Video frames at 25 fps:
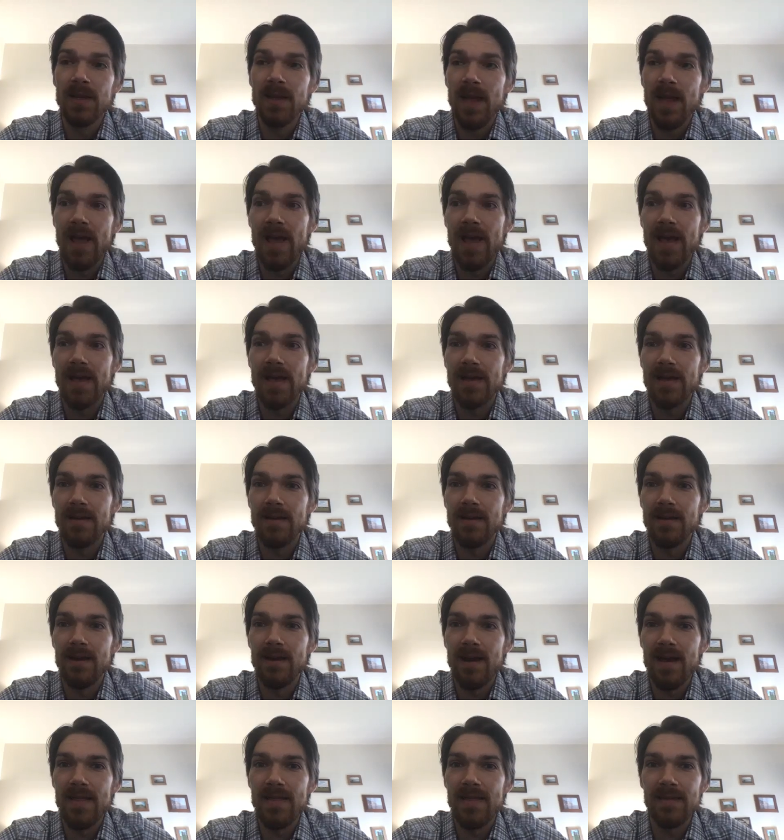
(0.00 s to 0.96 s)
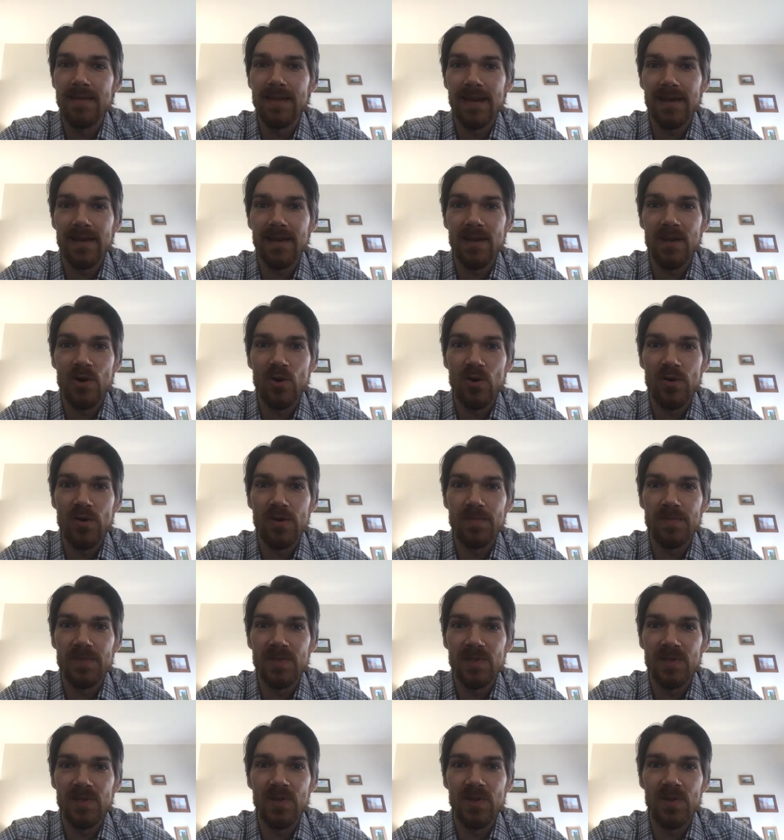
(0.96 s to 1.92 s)
And I think that can go up
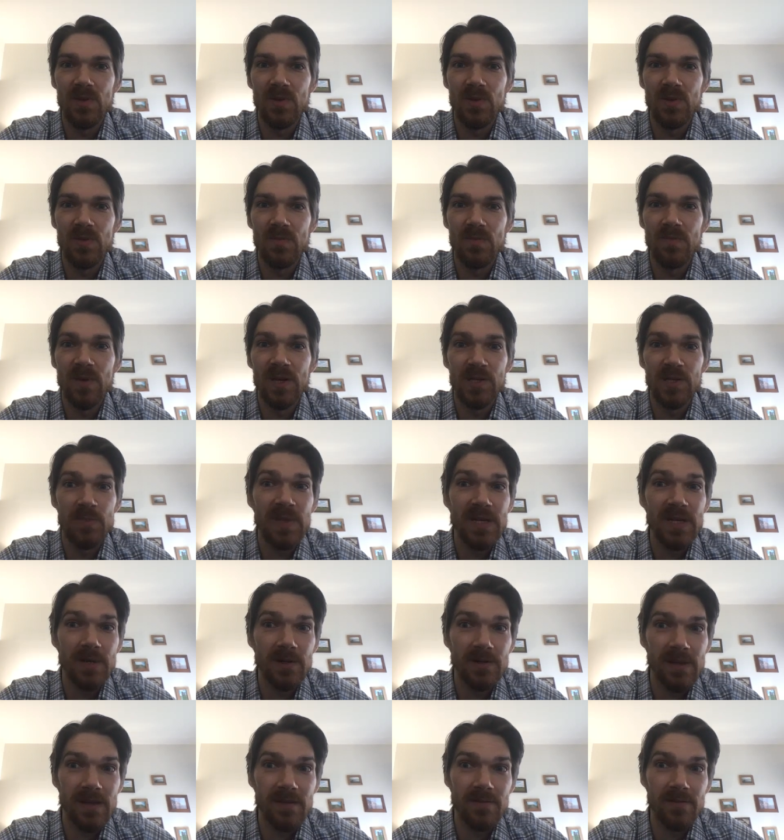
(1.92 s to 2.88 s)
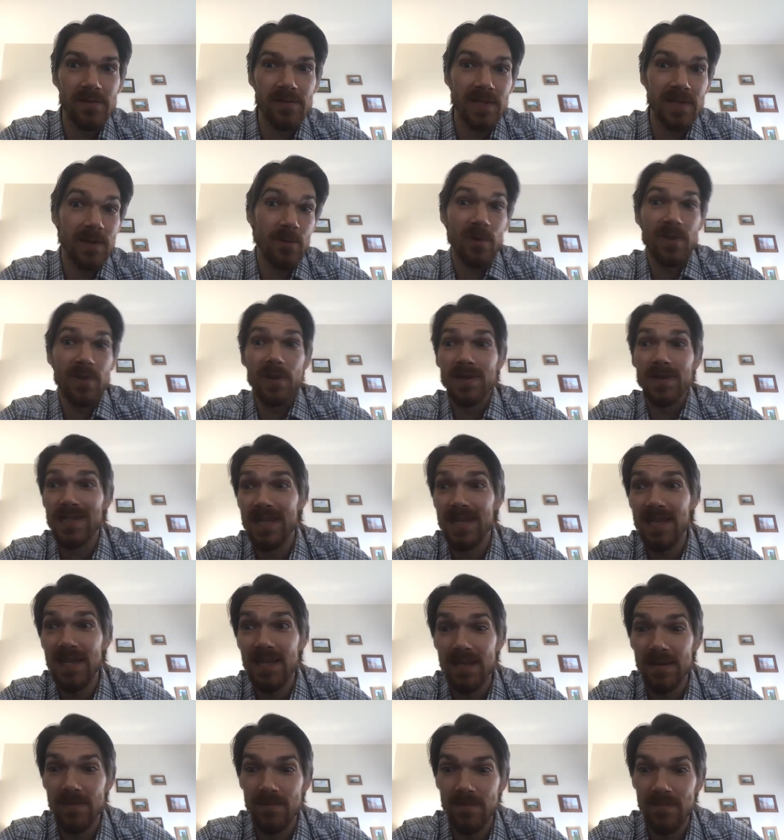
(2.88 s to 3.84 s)
to much bigger levels, like with our
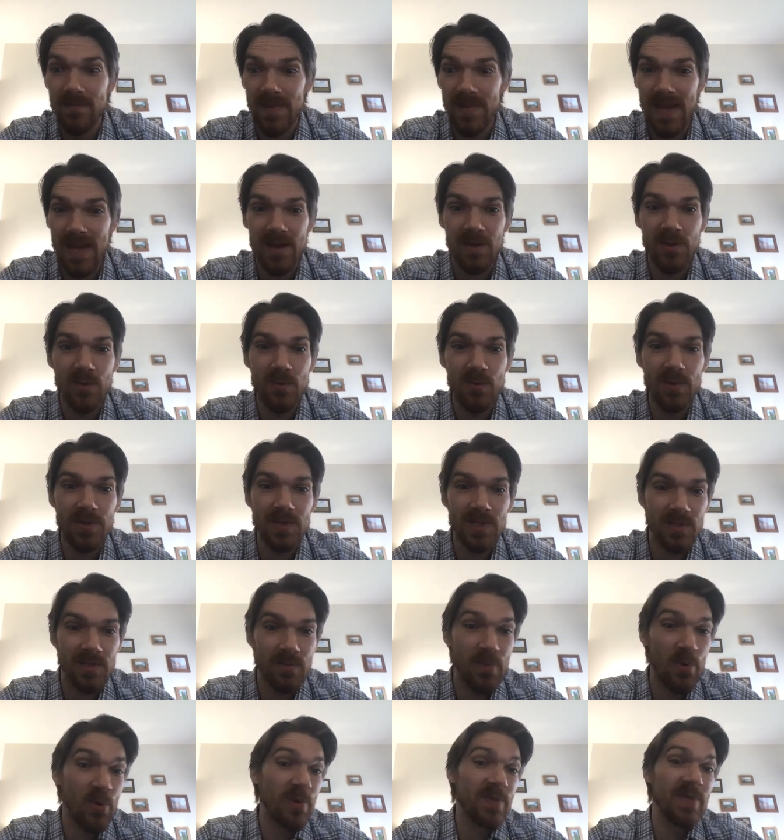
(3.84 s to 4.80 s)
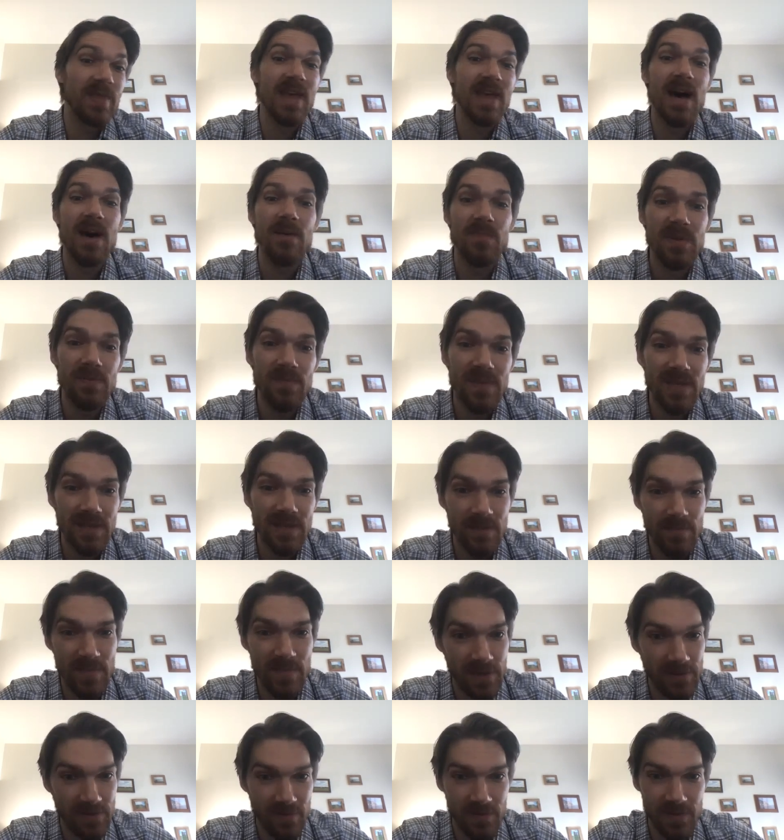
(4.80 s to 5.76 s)
team. How do we support them in being the
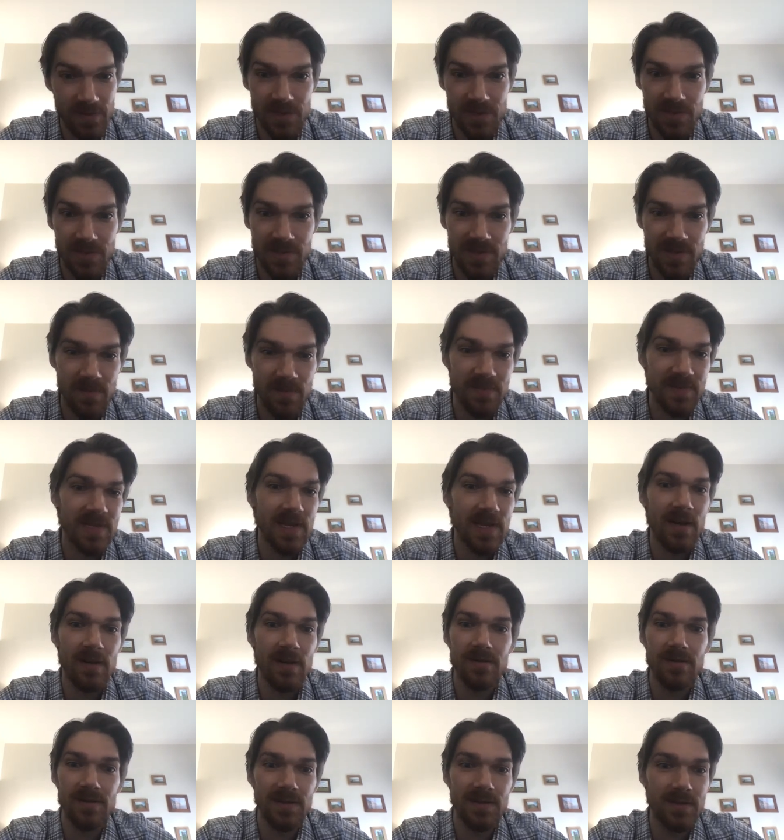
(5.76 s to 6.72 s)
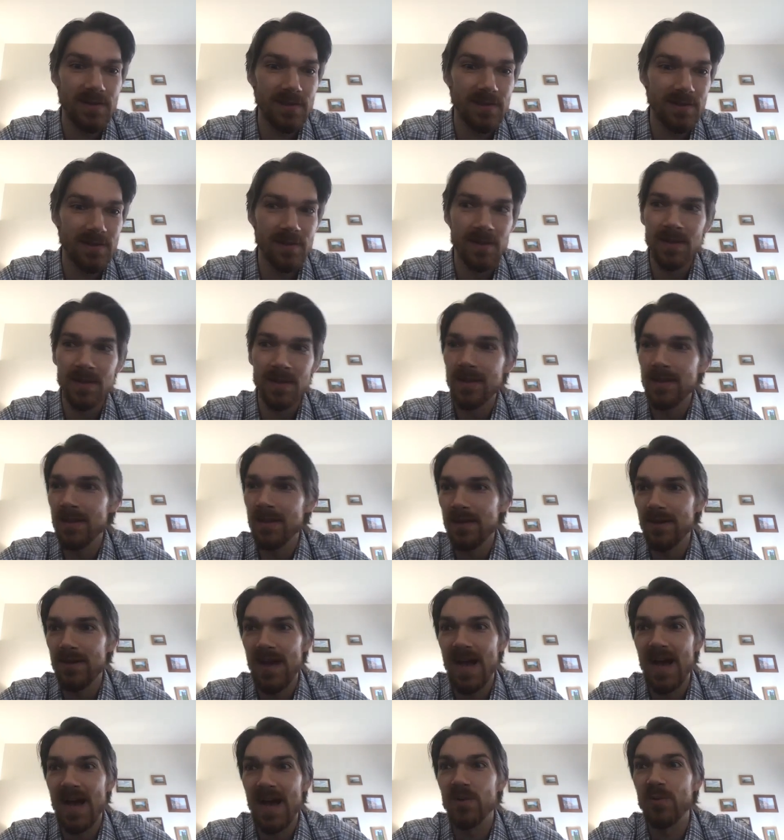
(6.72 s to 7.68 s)
best versions of themselves? It's,
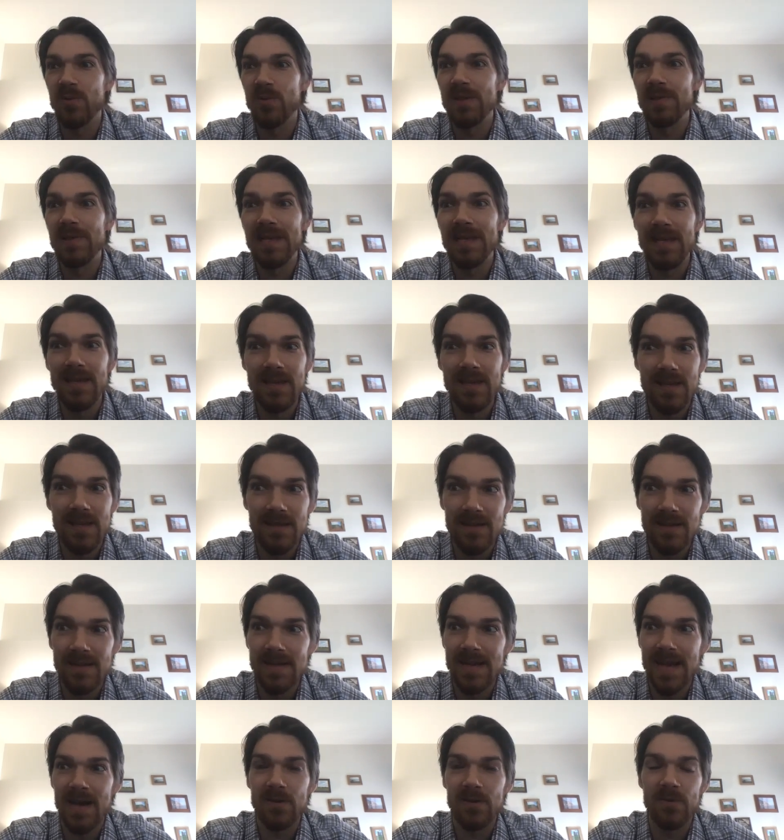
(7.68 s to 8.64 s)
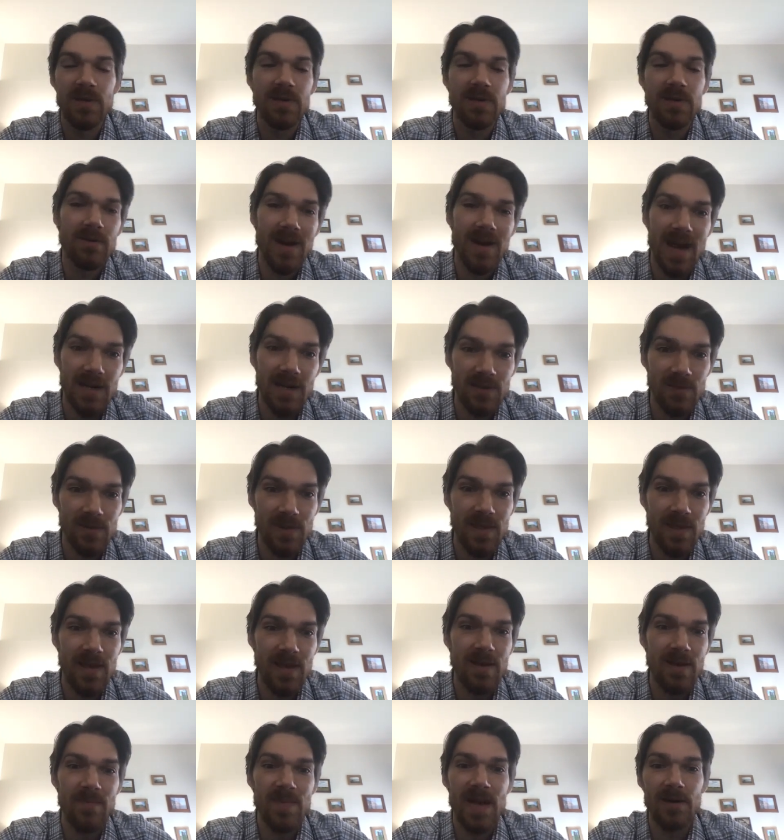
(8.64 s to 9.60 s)
how do we lead and how do we interact with
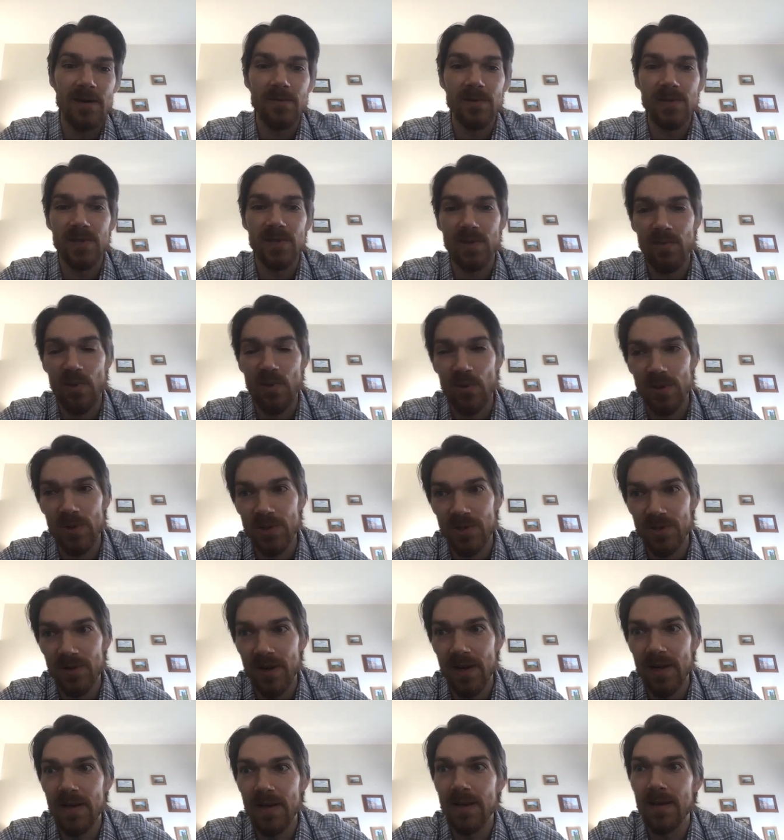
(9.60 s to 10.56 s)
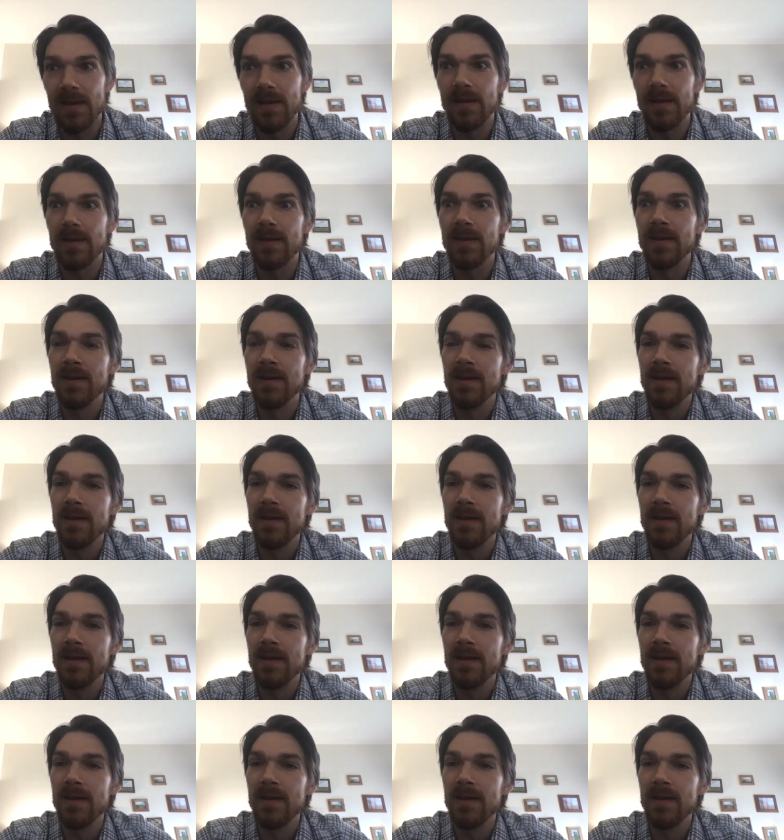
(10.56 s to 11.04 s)
them? How do we support training?